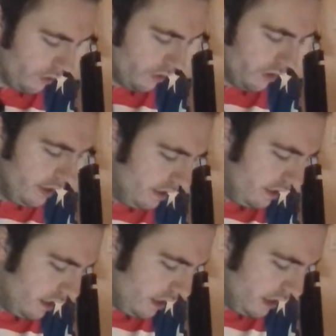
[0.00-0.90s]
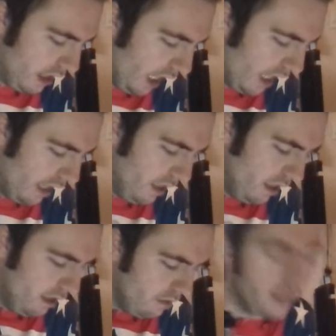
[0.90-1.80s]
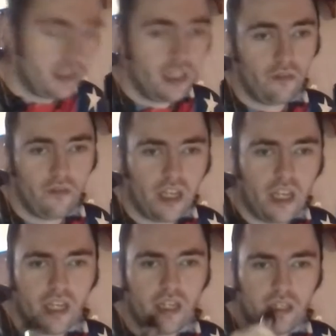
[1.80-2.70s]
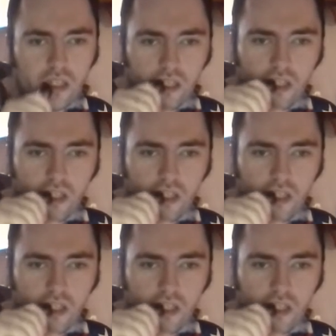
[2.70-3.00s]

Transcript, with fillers: 200 and at the time my TFV8.